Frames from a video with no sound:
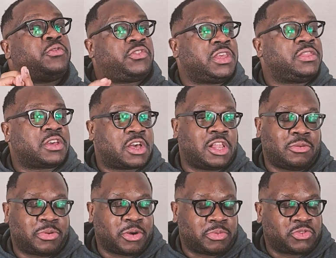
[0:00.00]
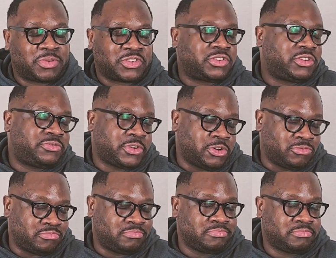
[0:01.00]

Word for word: seen The Color Purple, especially the film,